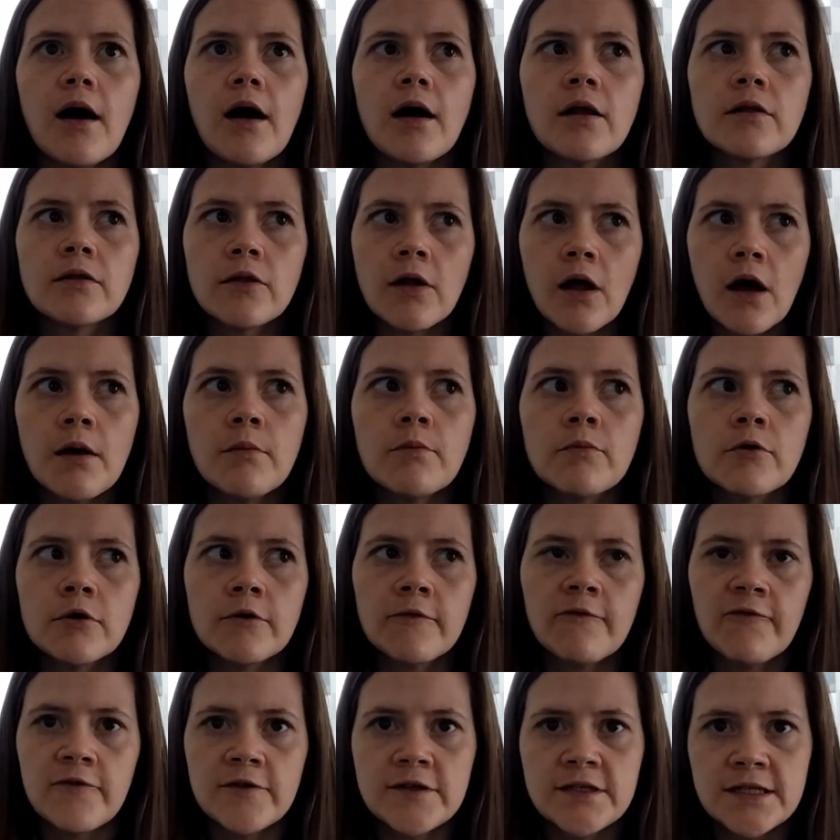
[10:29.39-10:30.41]
a lot
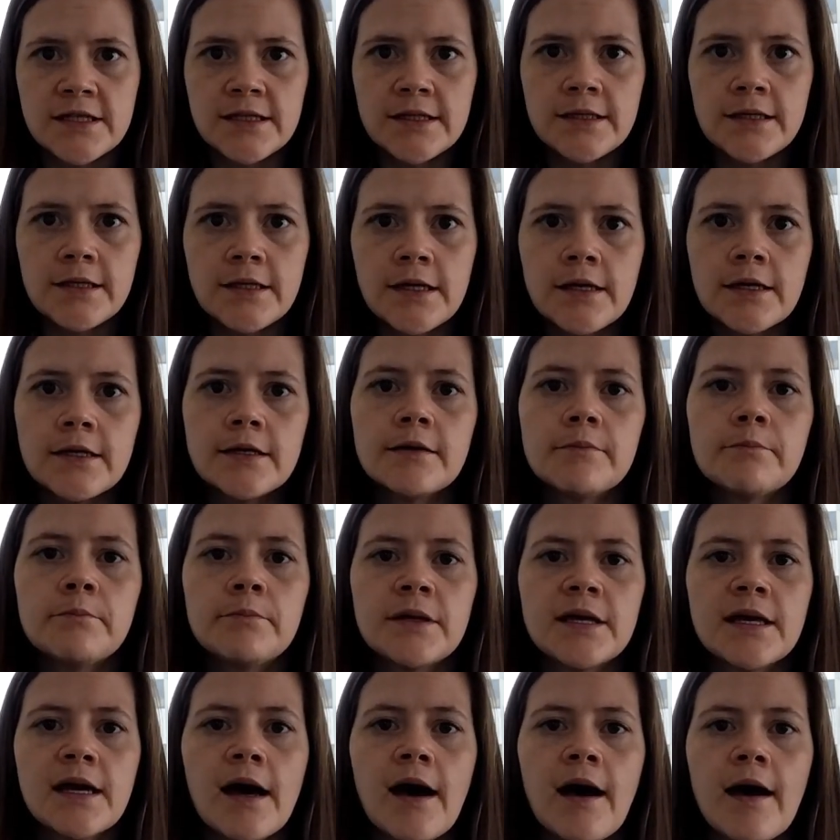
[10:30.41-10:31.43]
more fatigued
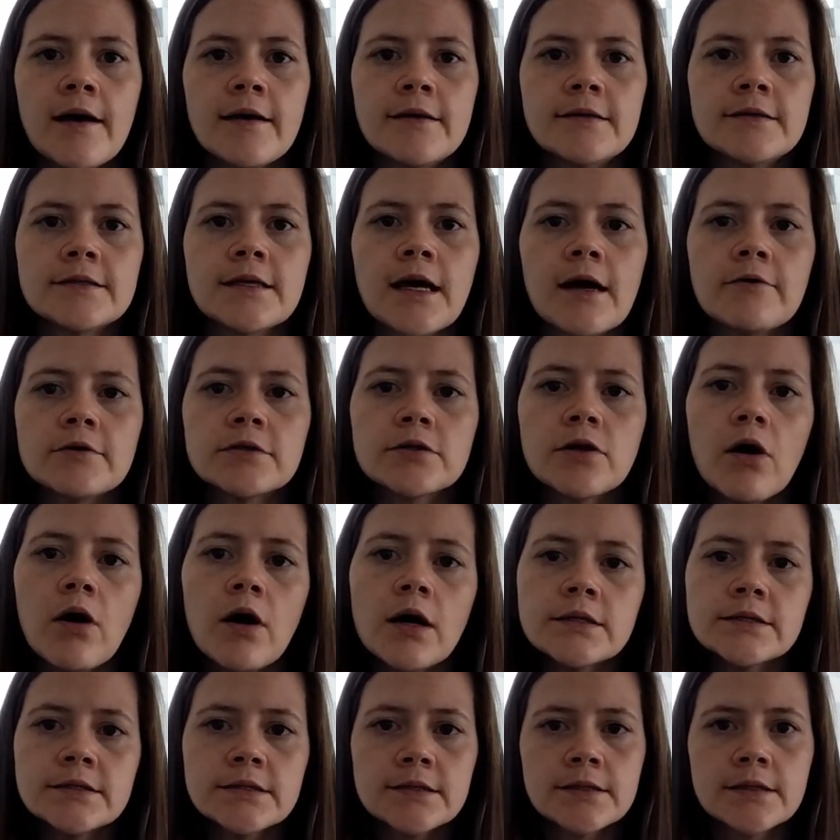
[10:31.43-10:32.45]
because I was
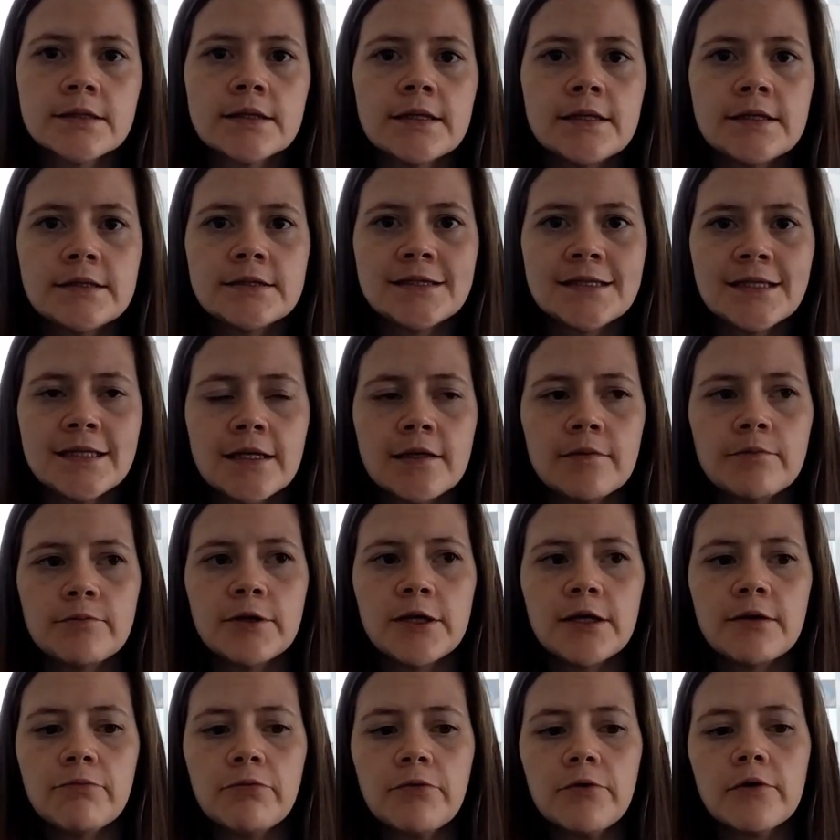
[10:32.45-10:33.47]
constantly seeing
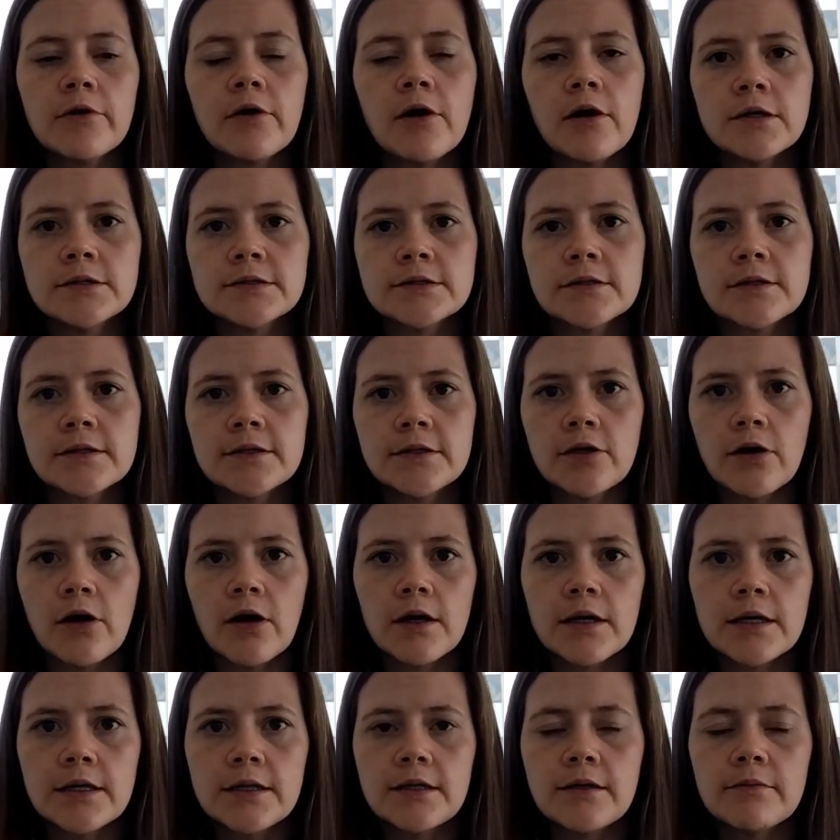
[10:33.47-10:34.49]
people, constantly
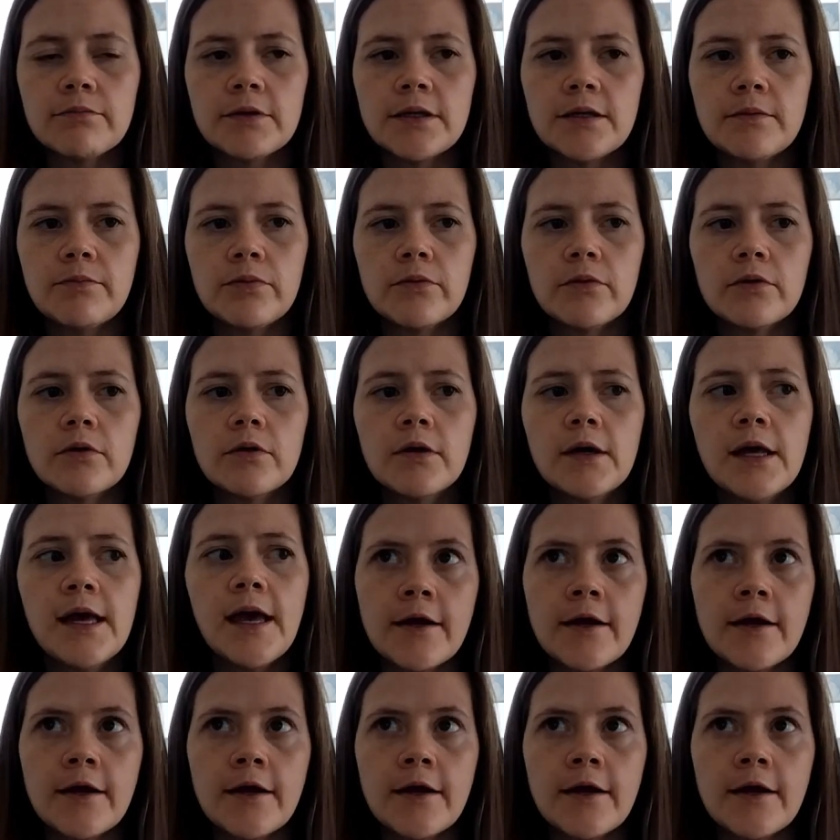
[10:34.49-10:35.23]
talking to people.